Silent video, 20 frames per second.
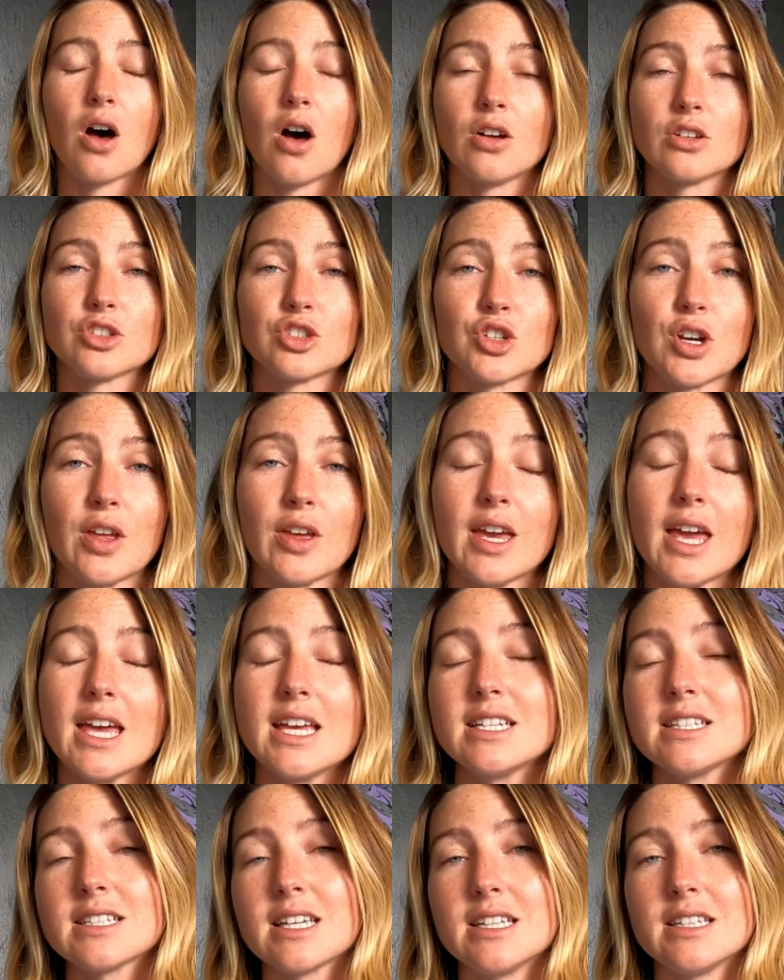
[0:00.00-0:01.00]

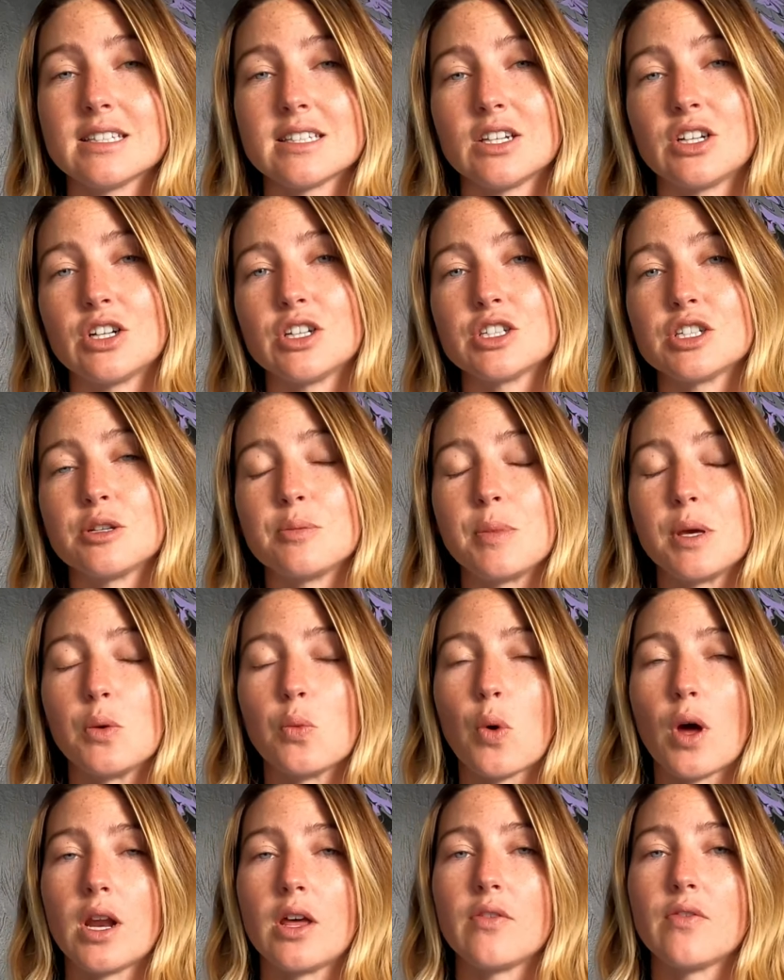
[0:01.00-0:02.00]
Australia is considered to be
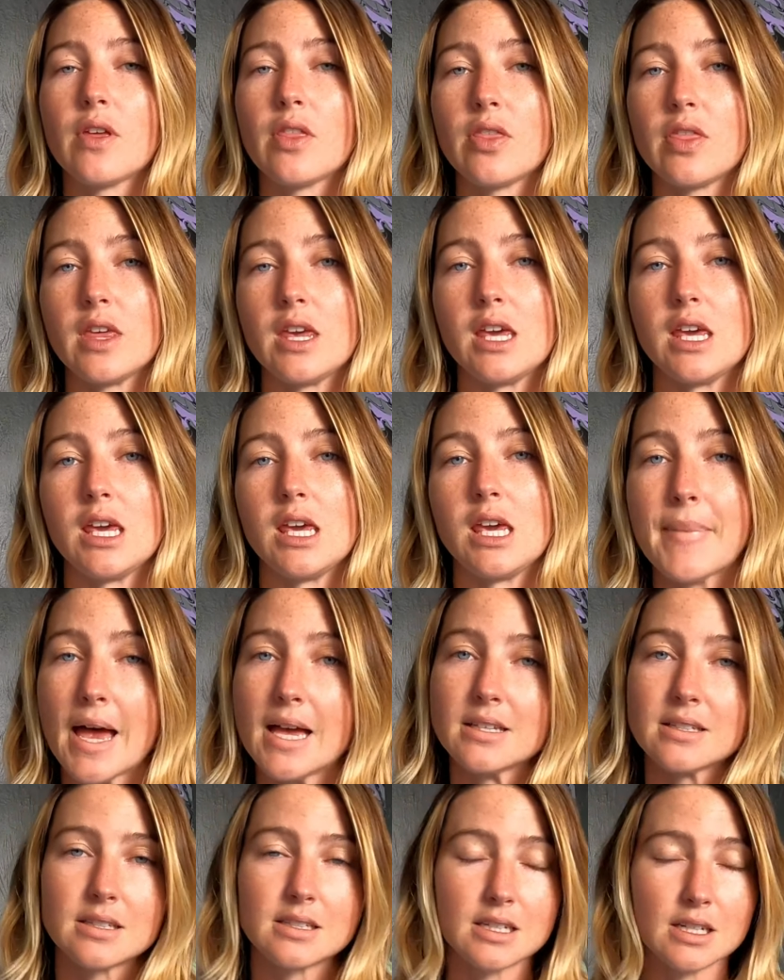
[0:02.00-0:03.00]
one of the
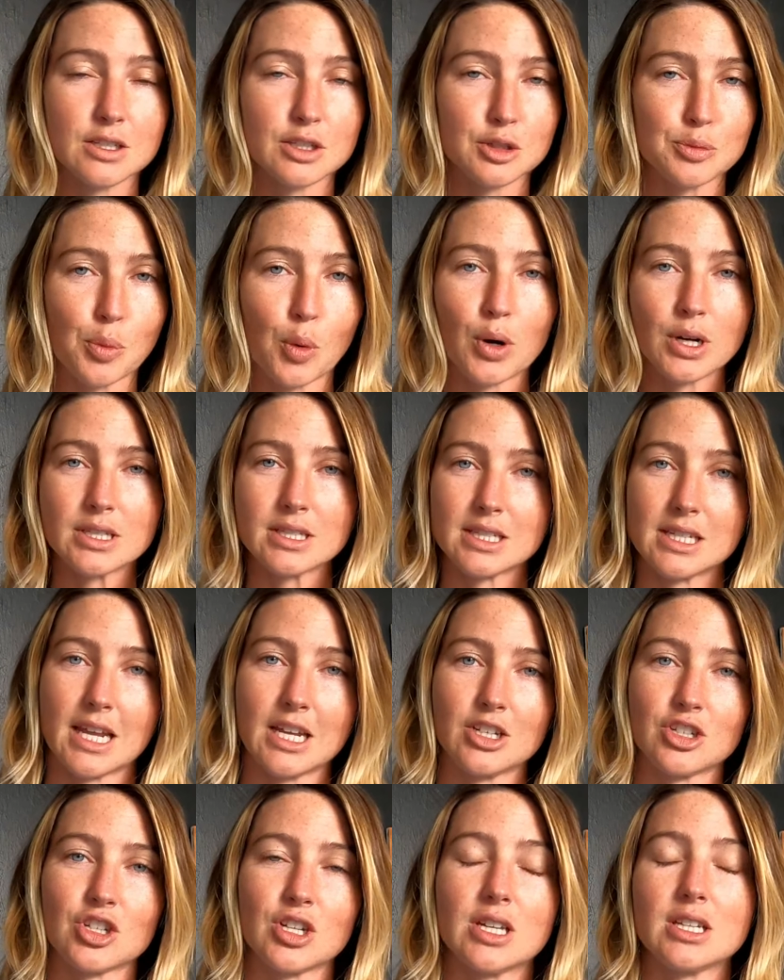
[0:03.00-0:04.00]
best sports
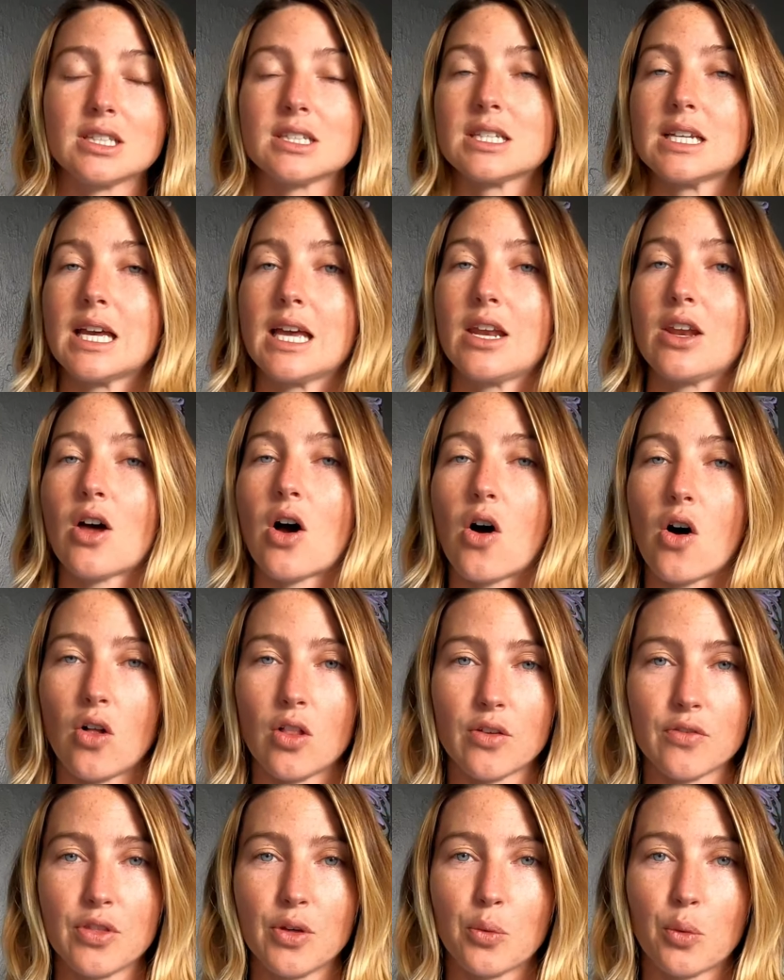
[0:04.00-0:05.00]
nations in
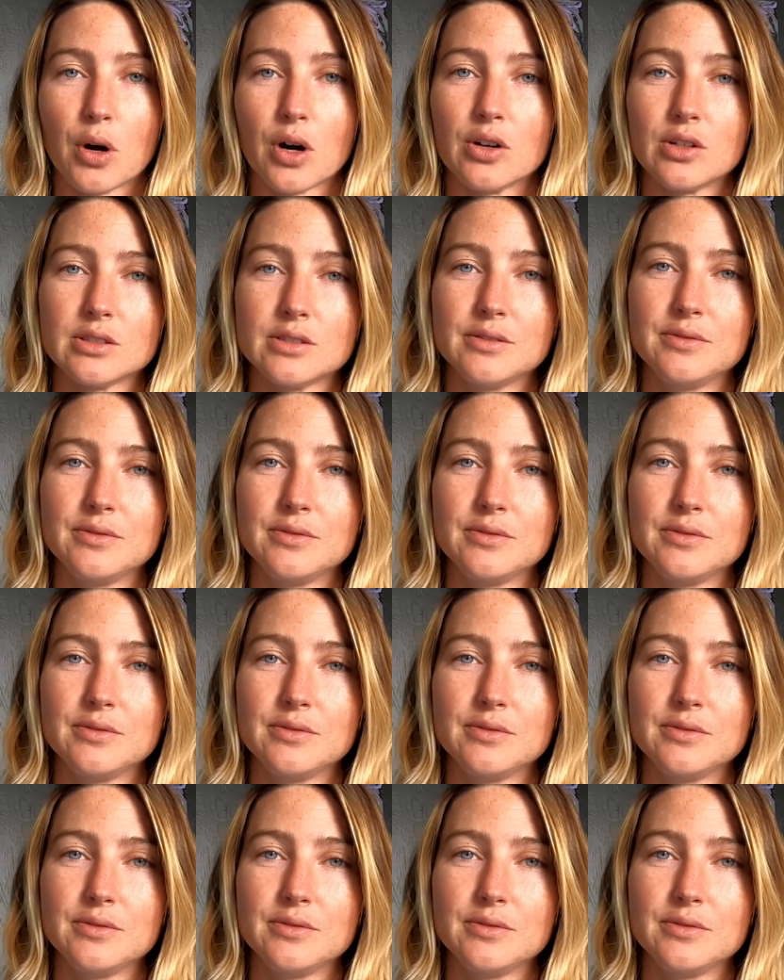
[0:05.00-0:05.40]
all of the world,